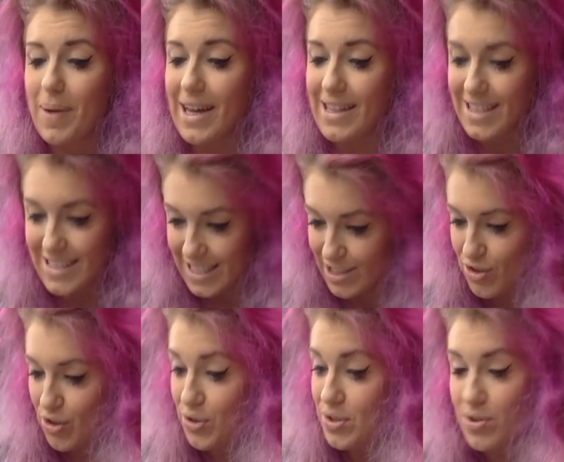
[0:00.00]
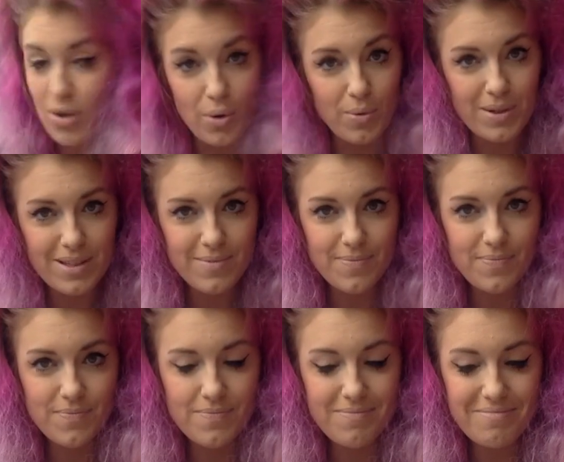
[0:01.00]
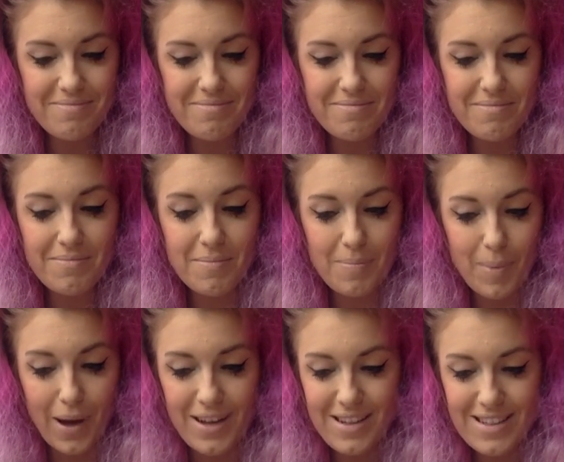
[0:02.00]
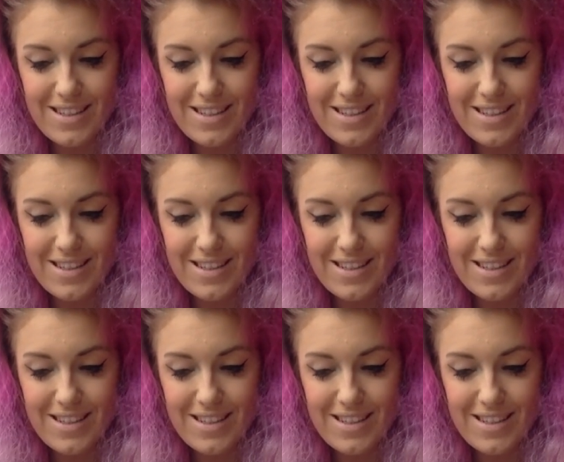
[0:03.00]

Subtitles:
by the teacher's coat. But